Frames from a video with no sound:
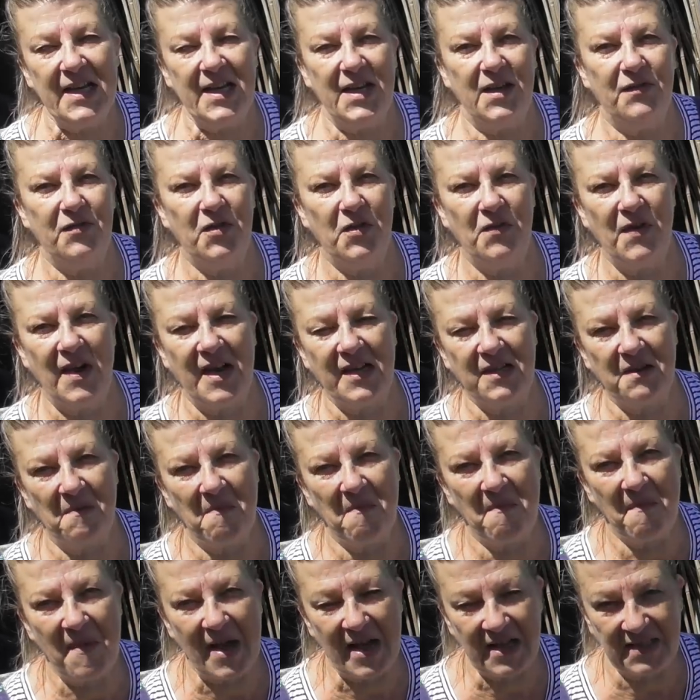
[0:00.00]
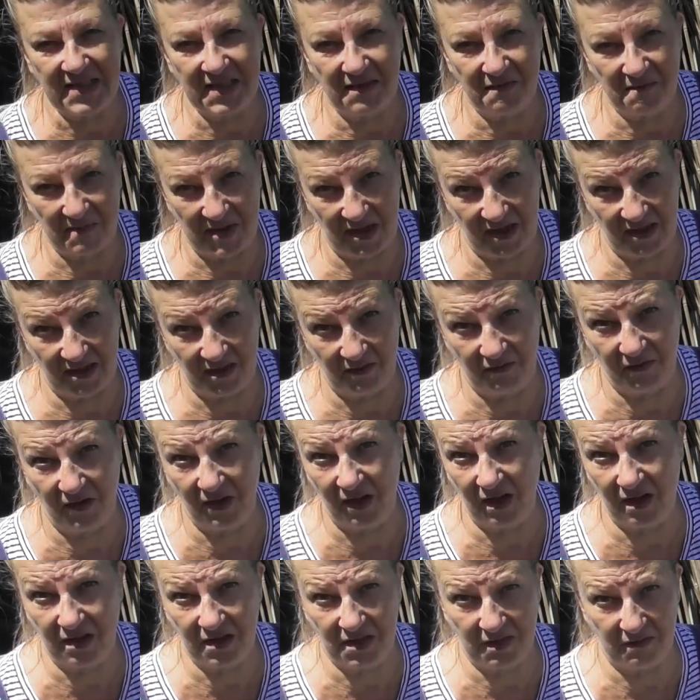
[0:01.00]
If you've had a massive, massive
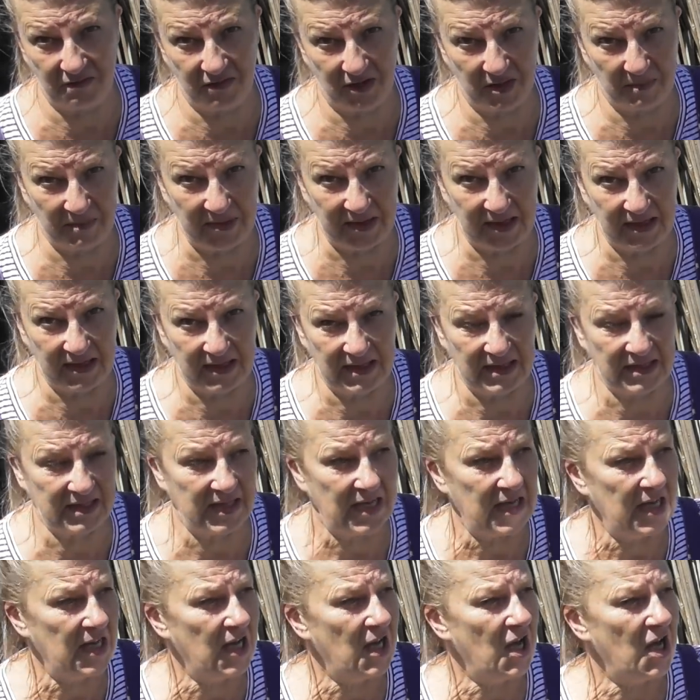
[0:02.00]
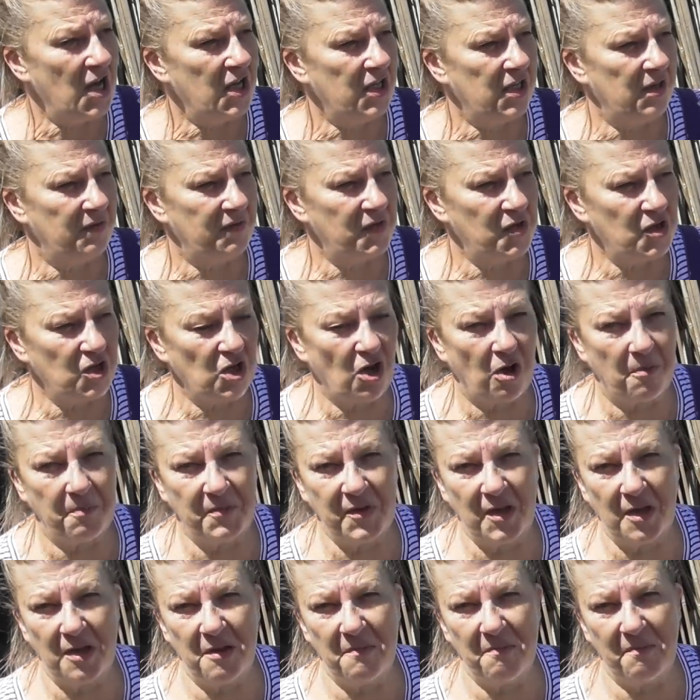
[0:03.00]
glot of runner beans, you've
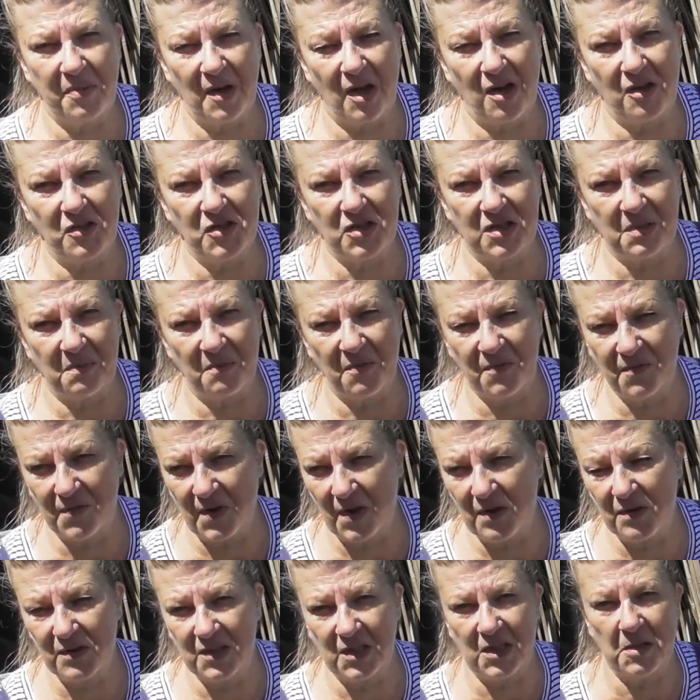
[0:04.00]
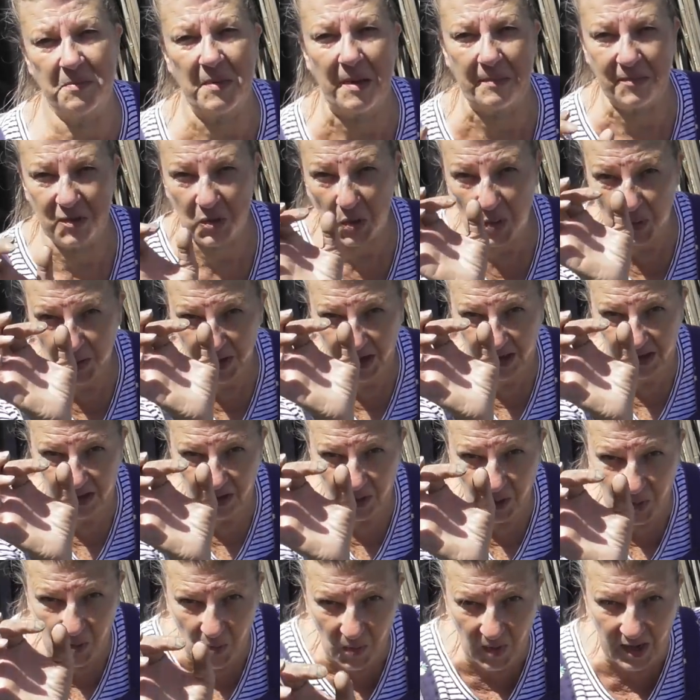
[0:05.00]
chopped them, blanched them, frozen them. I'm talking the
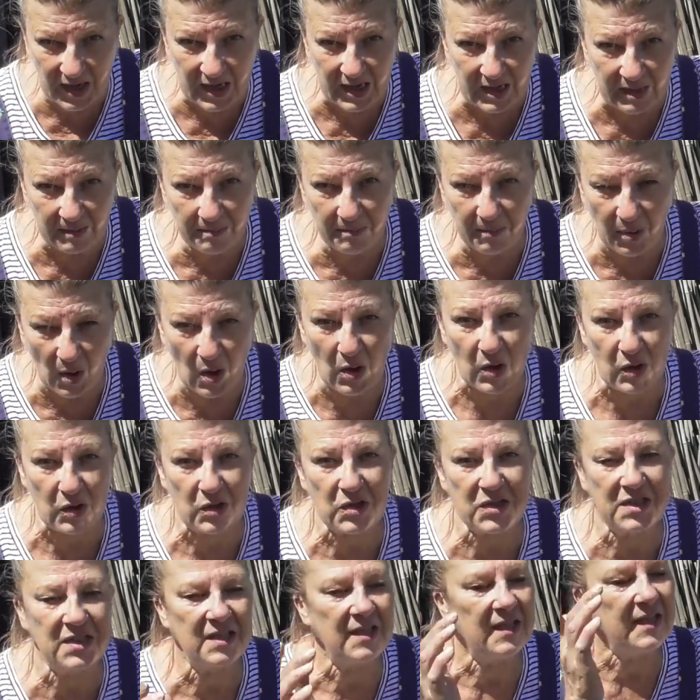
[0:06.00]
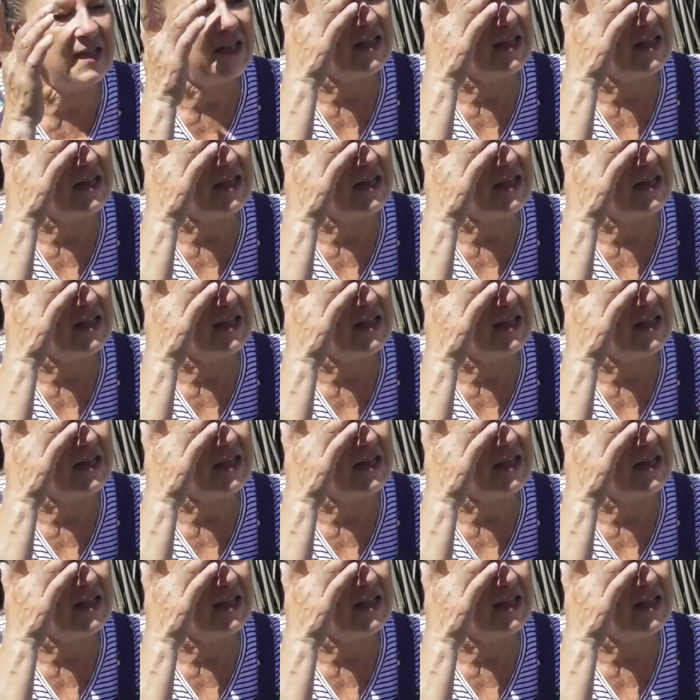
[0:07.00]
green pod.